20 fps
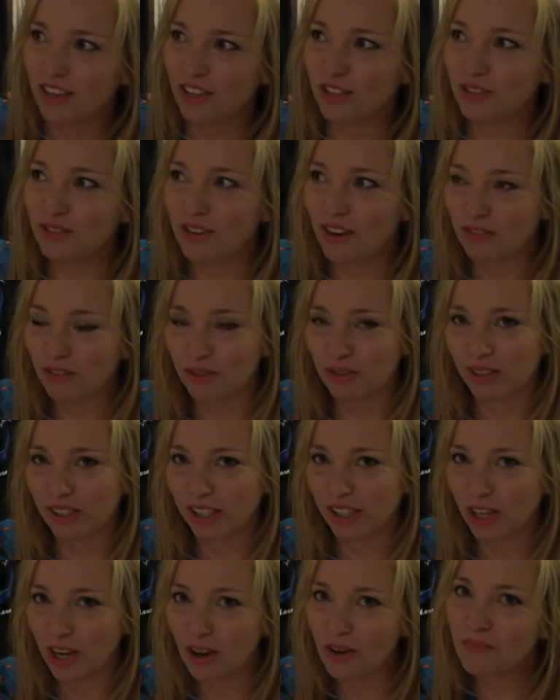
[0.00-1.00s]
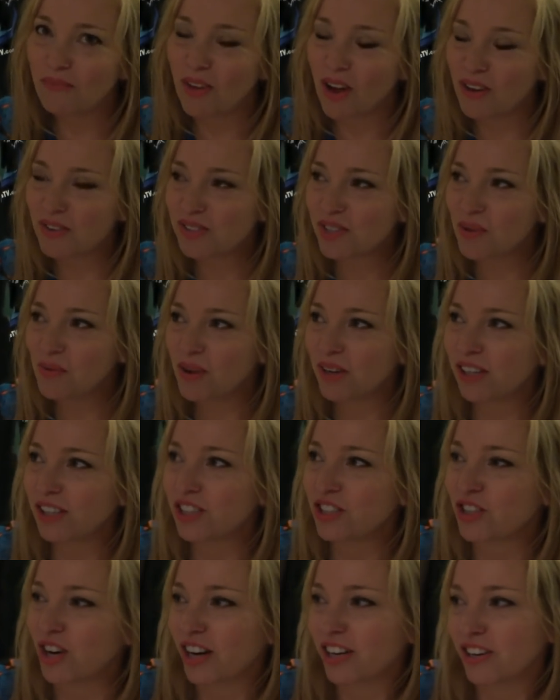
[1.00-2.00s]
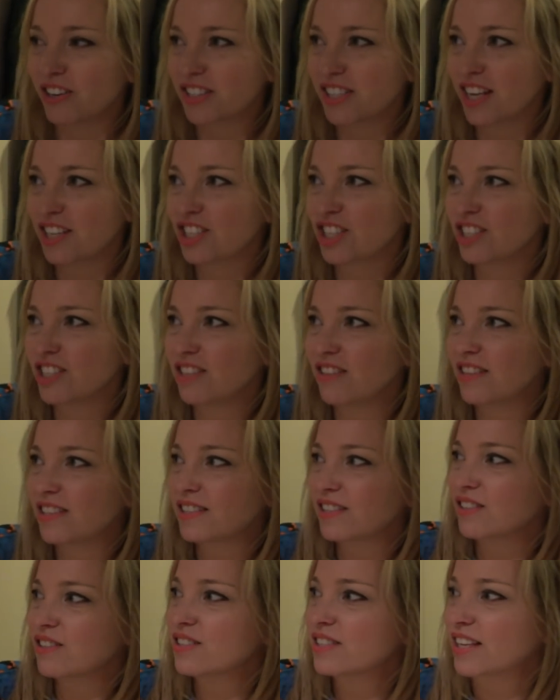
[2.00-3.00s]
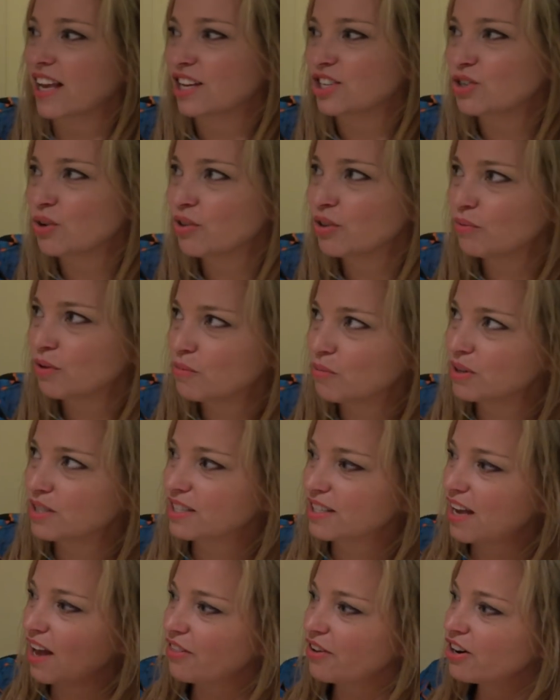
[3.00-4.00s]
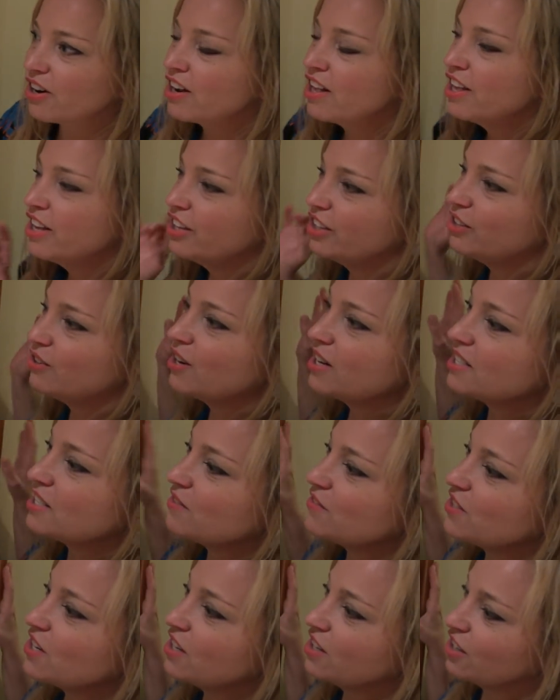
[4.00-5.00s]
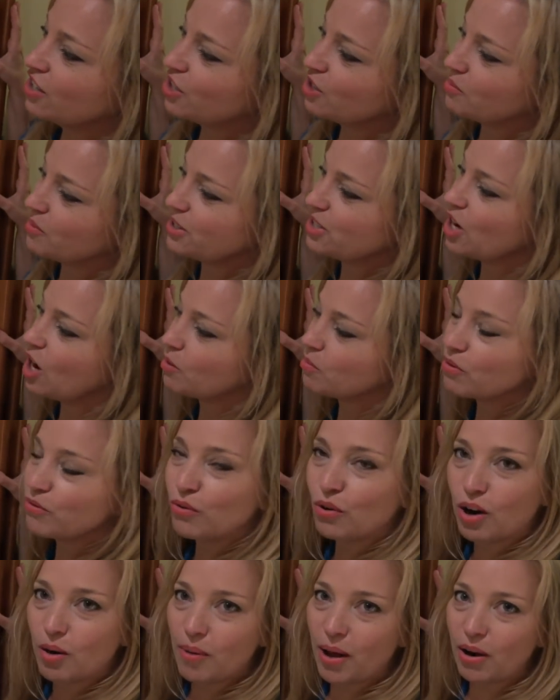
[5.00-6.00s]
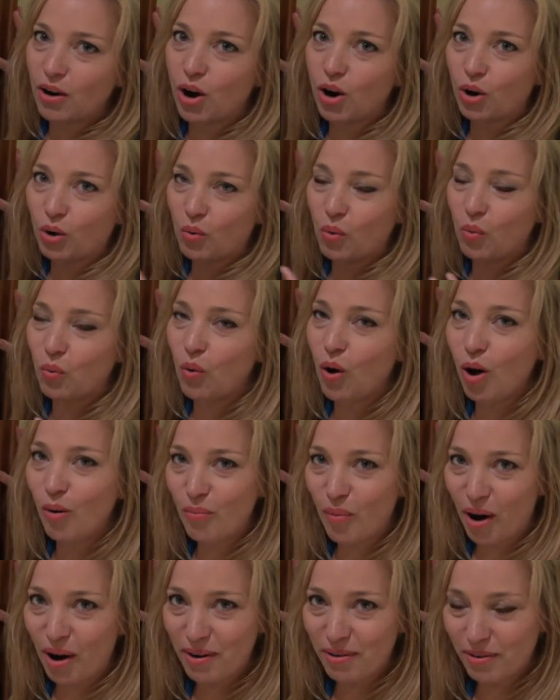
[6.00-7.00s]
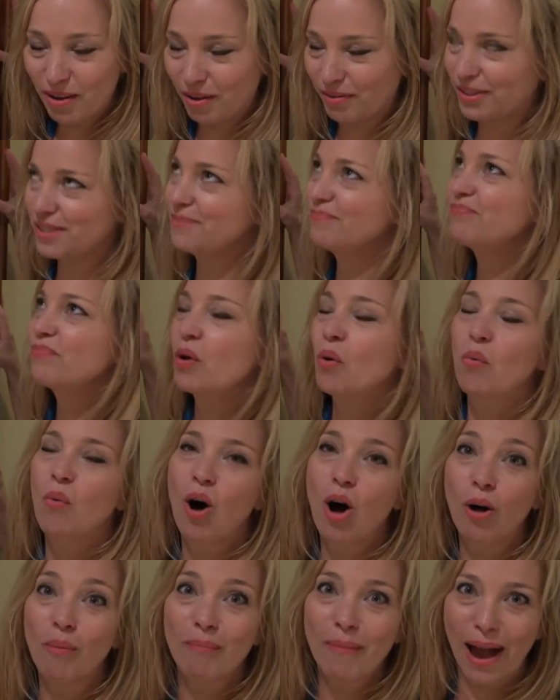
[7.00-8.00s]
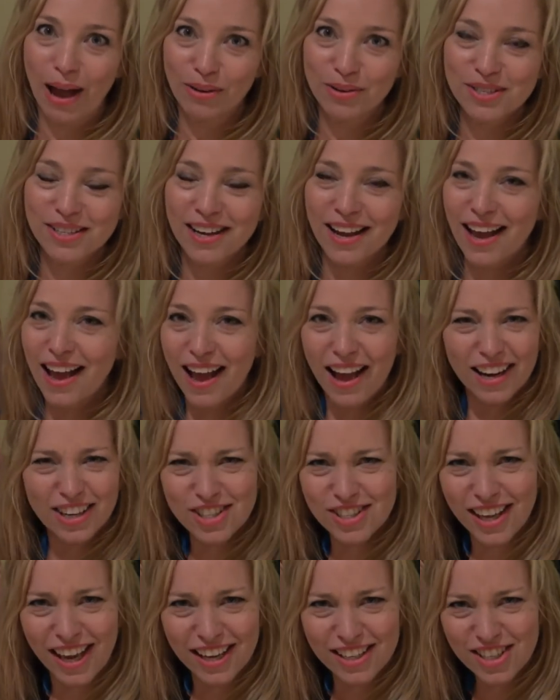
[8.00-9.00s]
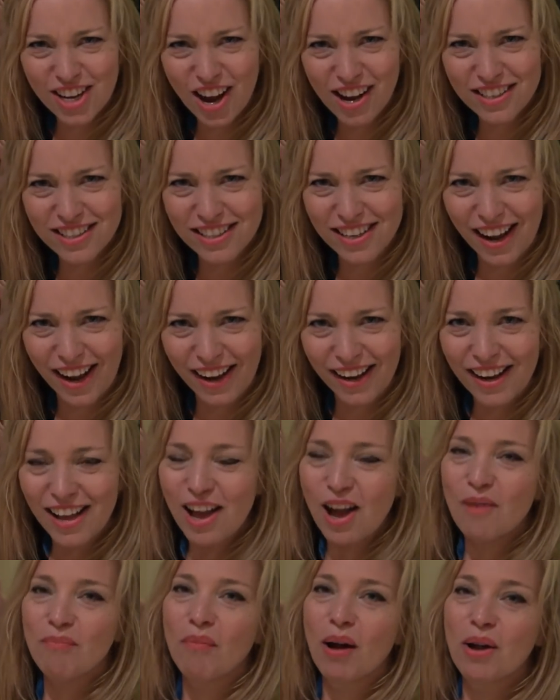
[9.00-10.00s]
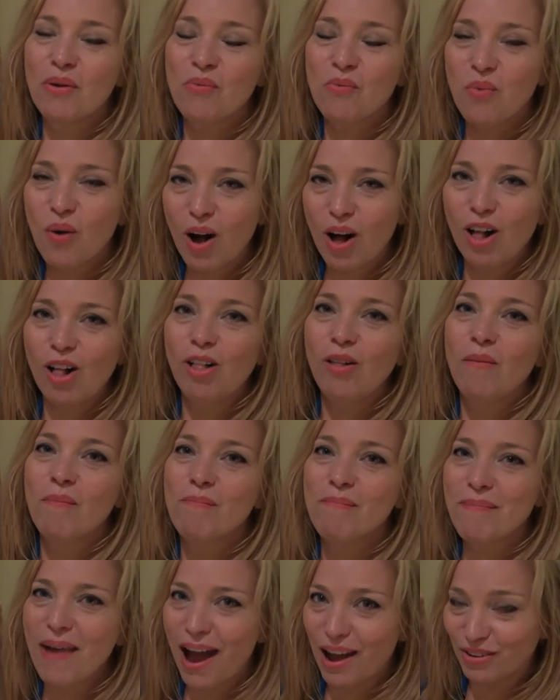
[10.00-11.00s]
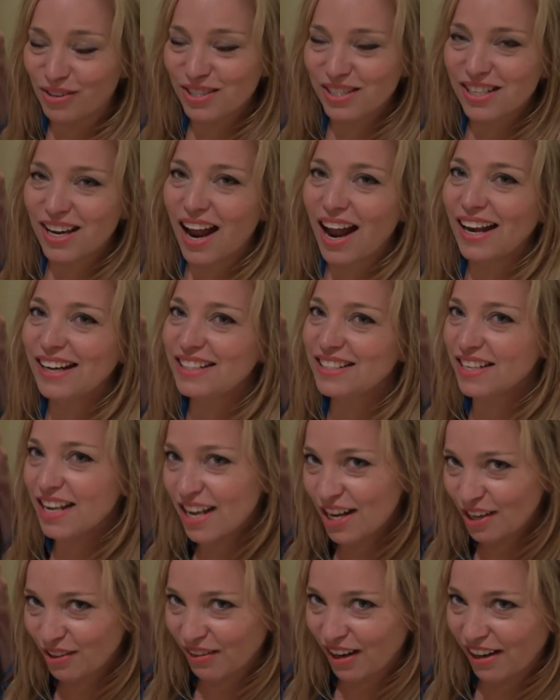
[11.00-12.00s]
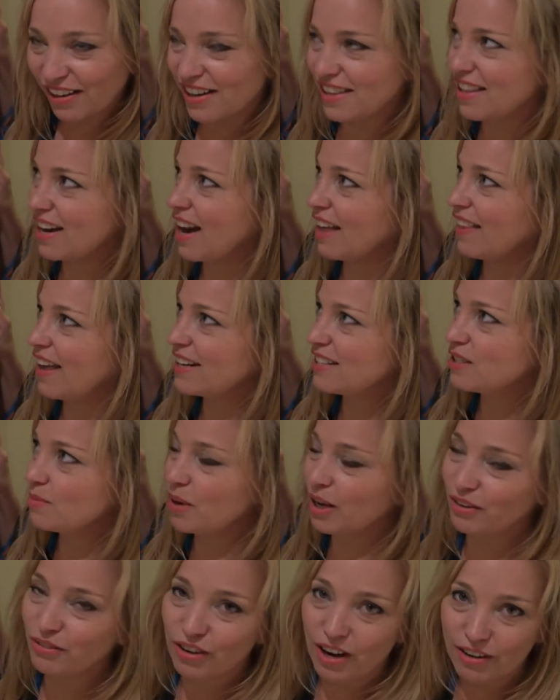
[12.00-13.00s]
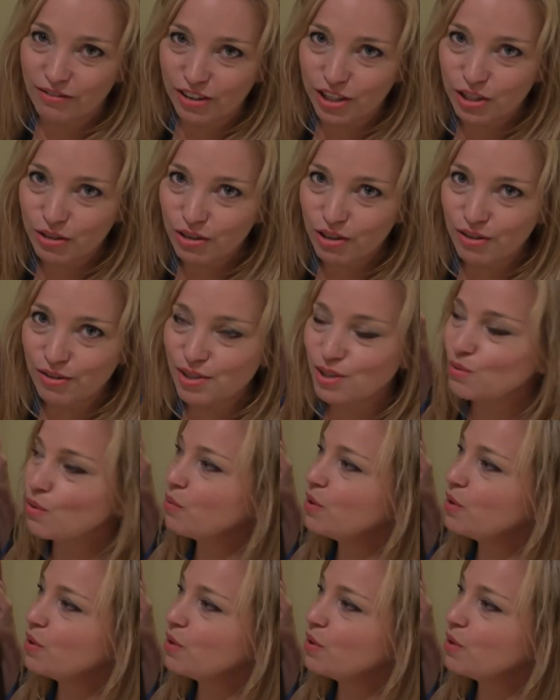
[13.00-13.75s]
You never really know. Also wanted to draw your attention to this little schedule that we put together. You guys have heard me talk before about our Walmart, uh, wall mount. I just can't talk today. My wall mount itinerary that I like to make for every cruise.